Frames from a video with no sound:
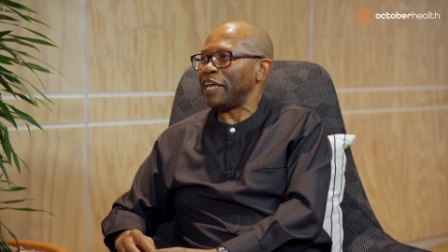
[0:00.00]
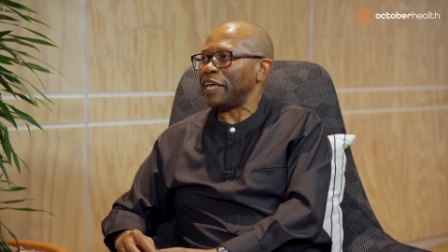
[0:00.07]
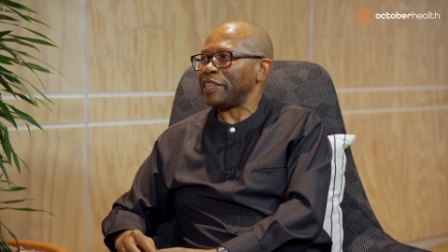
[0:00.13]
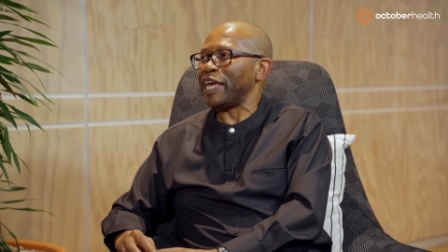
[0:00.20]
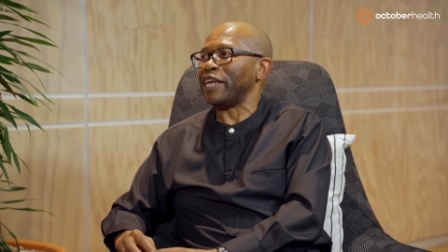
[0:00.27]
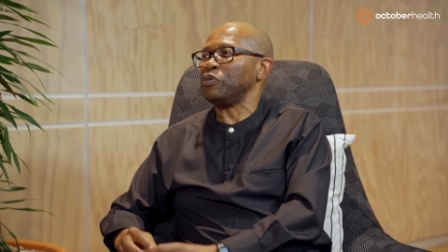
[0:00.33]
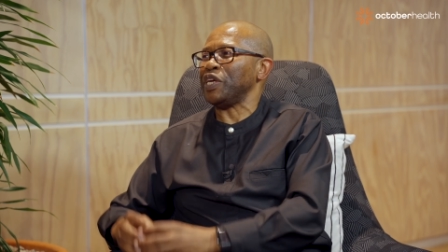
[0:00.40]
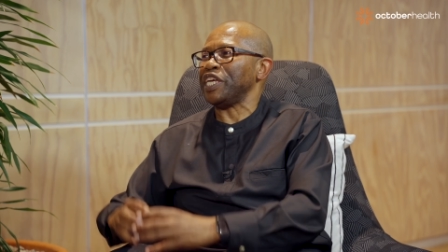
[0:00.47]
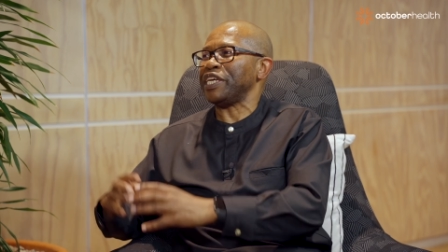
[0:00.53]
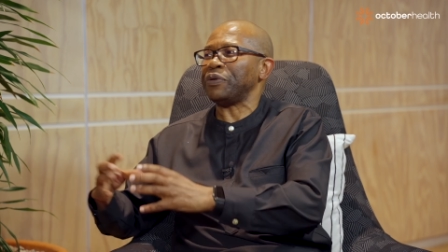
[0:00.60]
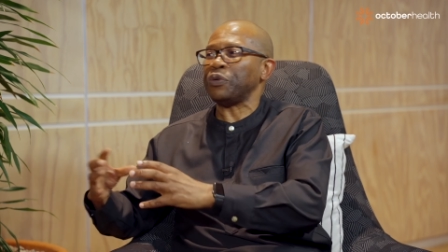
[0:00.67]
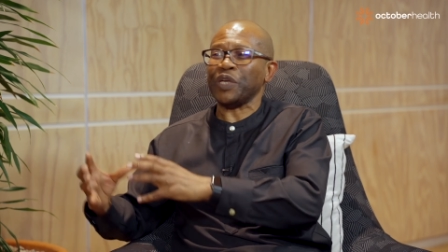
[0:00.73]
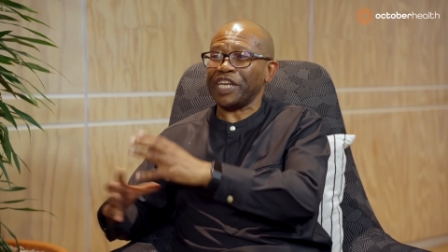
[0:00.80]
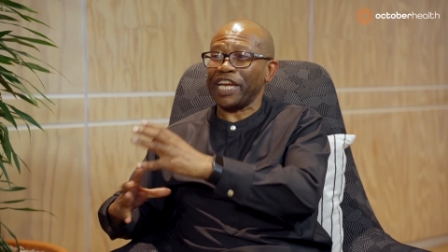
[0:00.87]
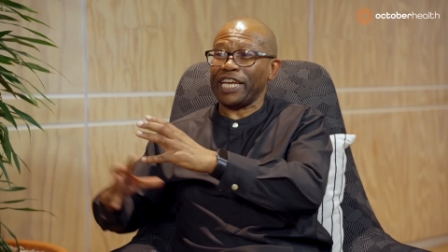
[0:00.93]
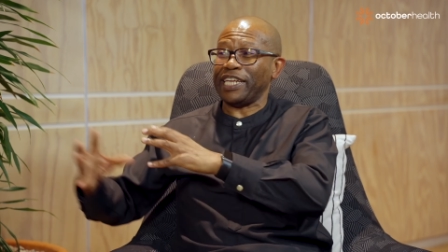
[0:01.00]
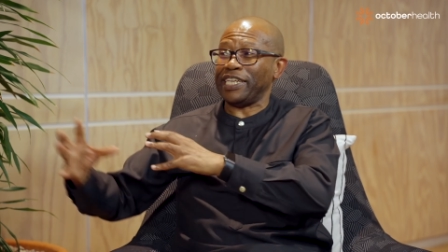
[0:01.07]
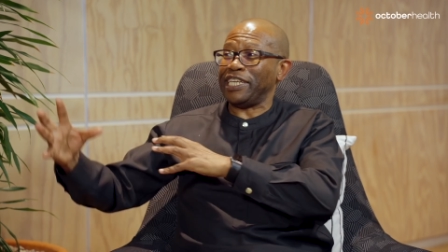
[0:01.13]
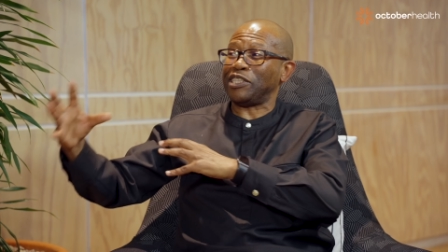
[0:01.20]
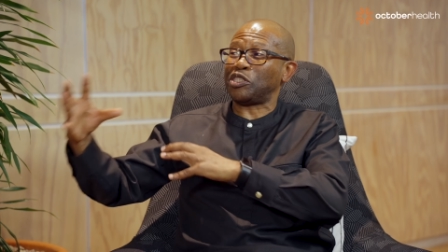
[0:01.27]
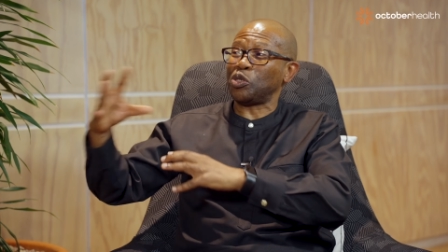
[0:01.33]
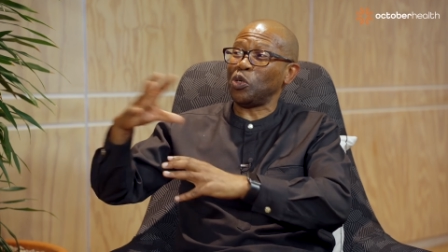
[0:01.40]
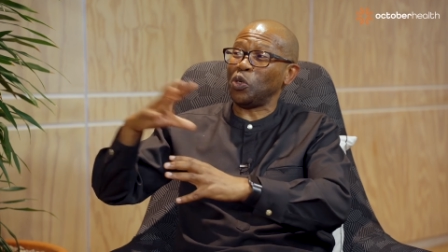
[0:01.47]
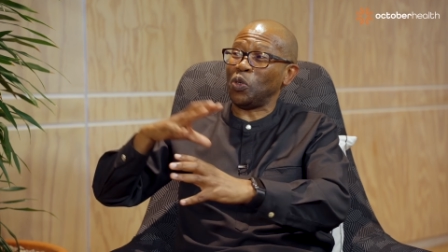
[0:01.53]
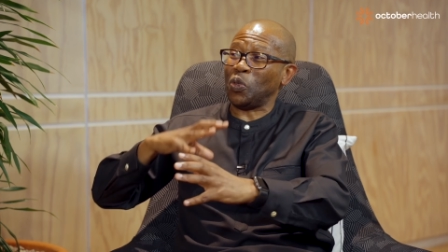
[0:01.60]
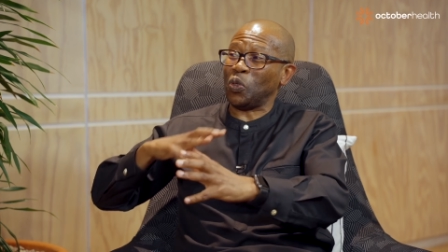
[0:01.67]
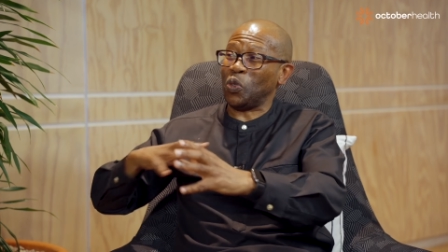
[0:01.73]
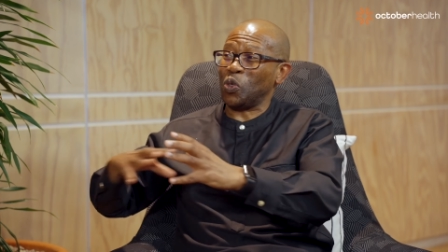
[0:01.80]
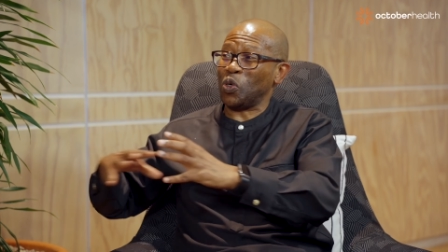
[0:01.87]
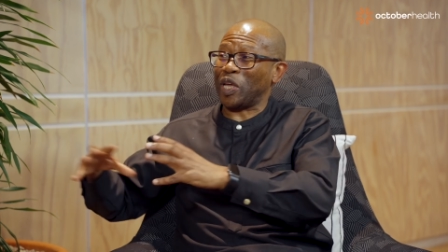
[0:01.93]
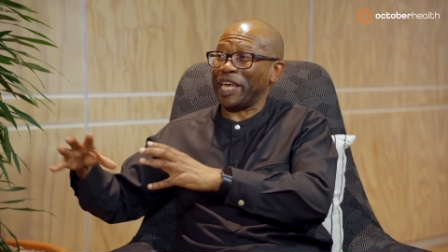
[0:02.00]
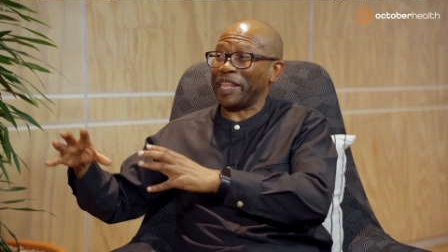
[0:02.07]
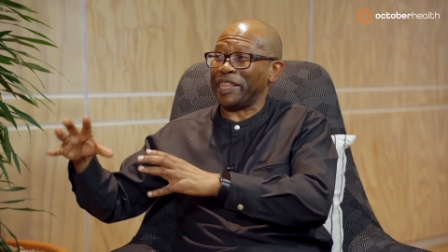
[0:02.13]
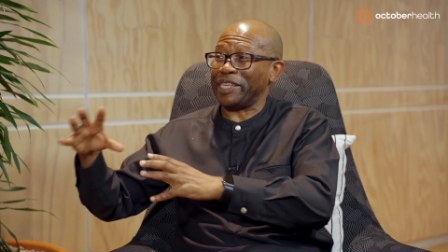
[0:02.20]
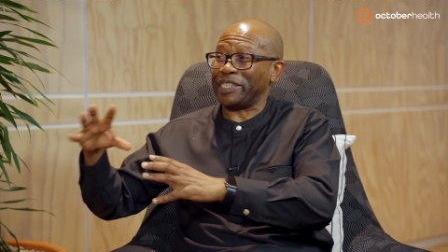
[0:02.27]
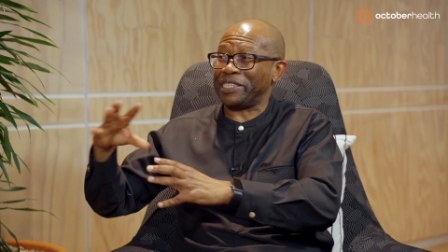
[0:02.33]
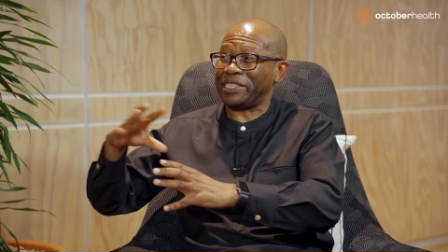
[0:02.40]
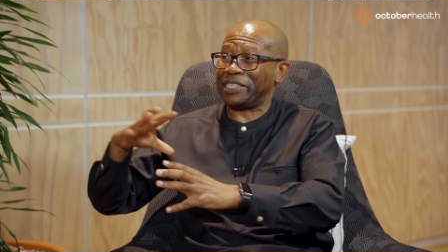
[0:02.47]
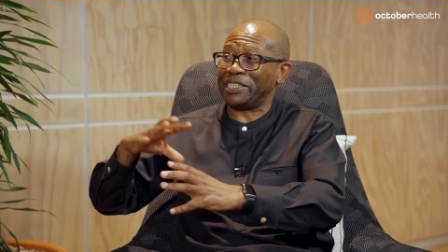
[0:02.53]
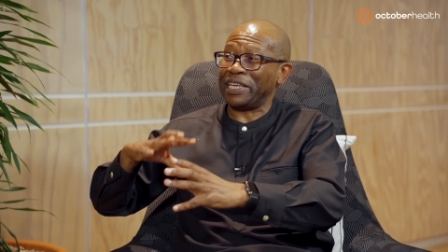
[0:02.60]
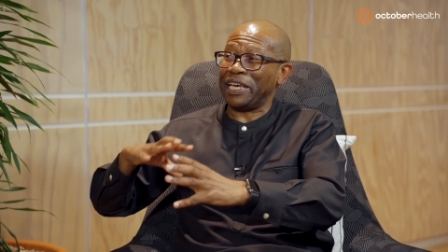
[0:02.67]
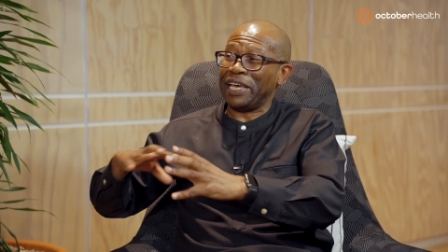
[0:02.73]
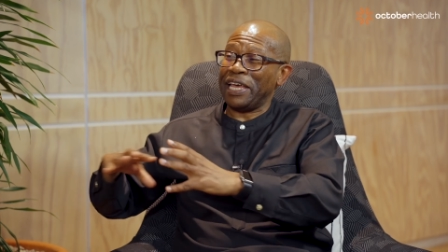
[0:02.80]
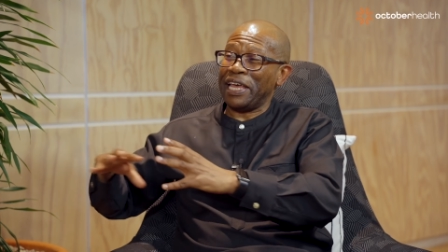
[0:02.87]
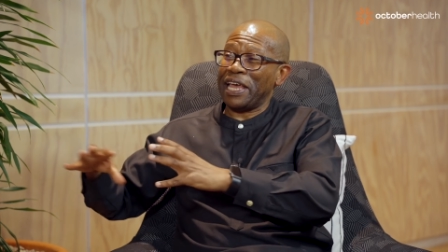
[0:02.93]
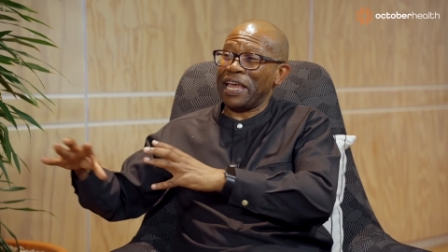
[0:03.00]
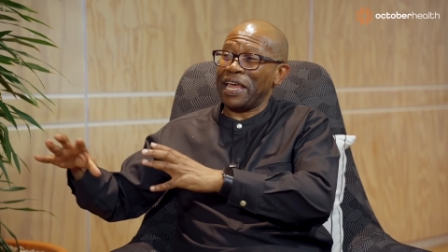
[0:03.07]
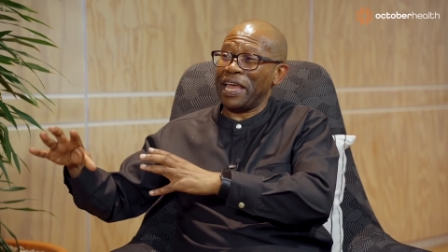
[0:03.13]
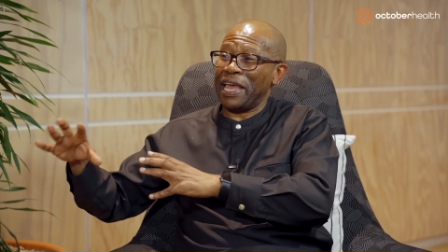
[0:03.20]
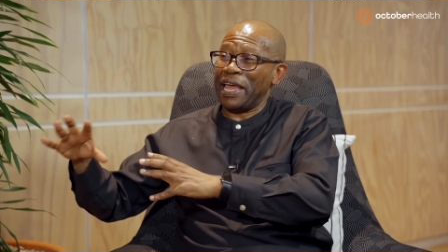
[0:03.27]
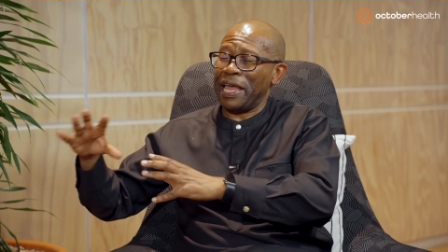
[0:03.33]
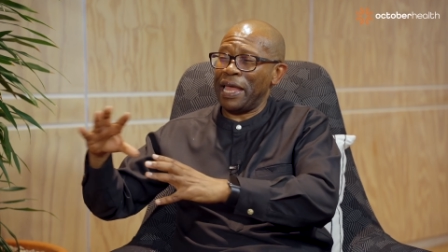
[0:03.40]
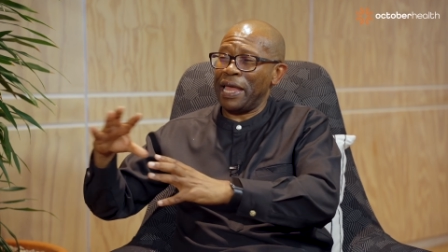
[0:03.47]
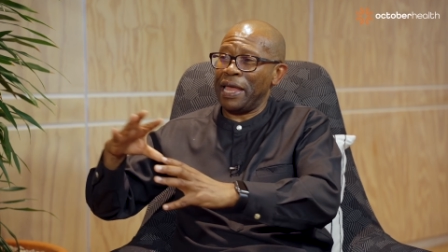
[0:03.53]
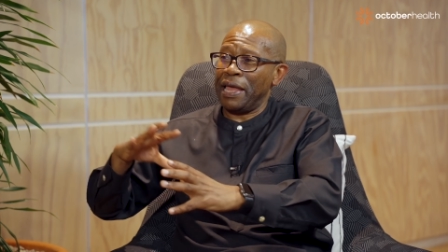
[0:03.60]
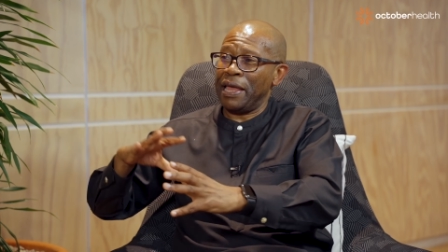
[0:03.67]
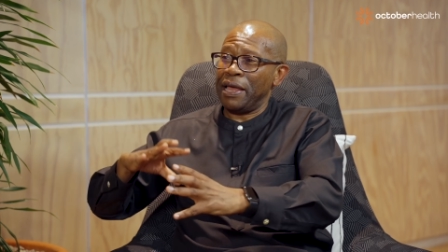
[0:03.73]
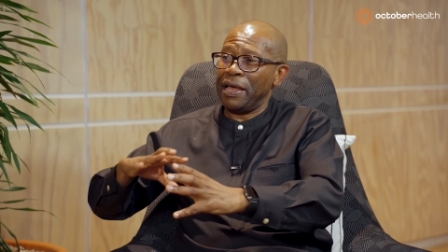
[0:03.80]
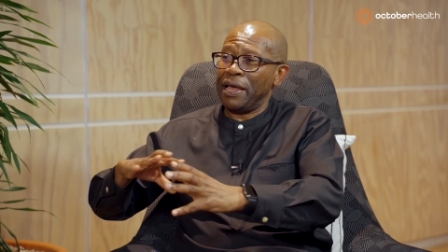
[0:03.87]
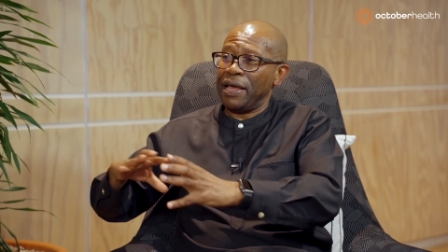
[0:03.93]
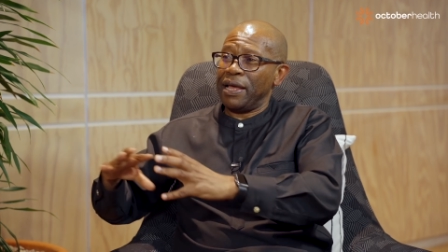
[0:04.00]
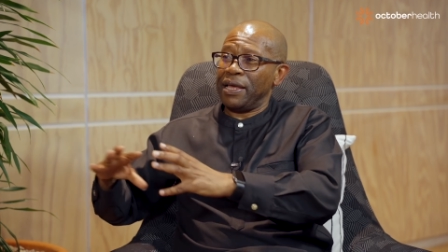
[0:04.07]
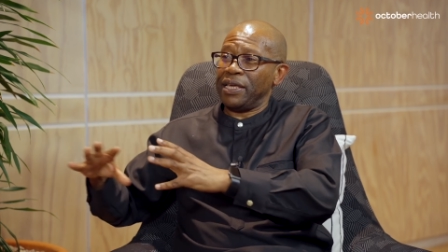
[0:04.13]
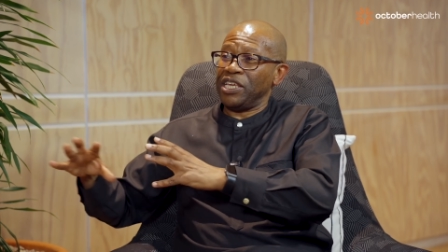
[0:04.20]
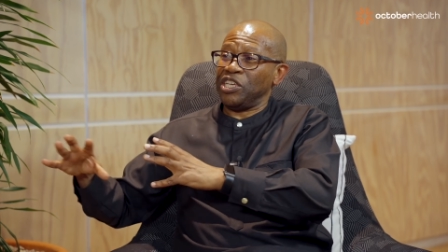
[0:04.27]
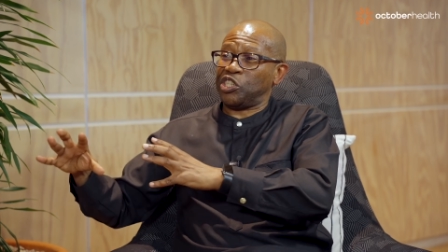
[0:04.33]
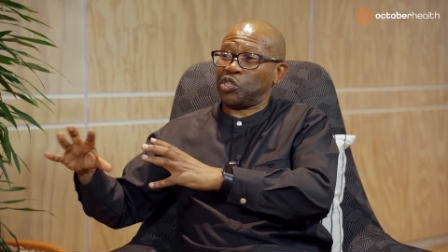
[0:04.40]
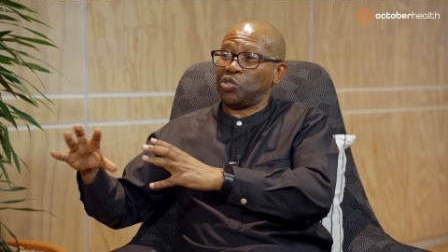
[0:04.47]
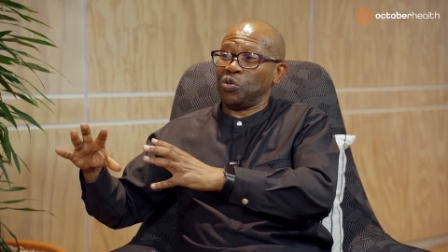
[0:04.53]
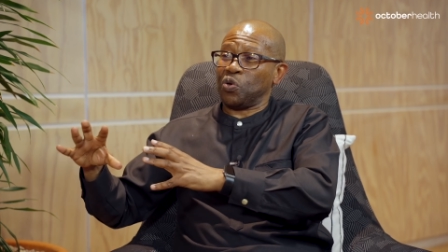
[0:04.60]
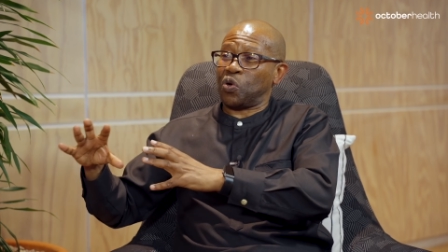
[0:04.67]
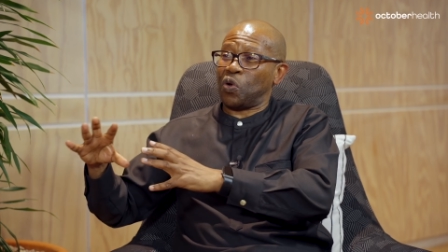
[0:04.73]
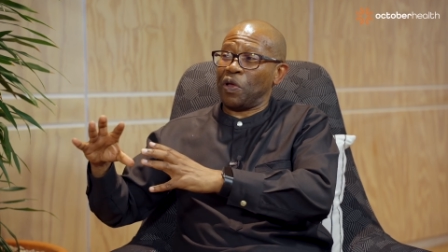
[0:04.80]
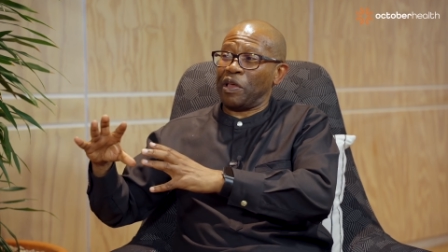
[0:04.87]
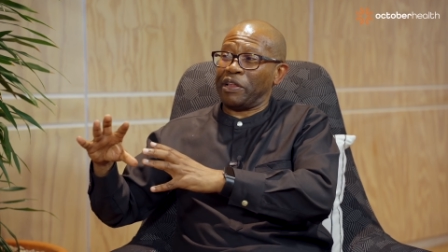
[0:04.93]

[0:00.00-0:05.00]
Then we really need to look at this issue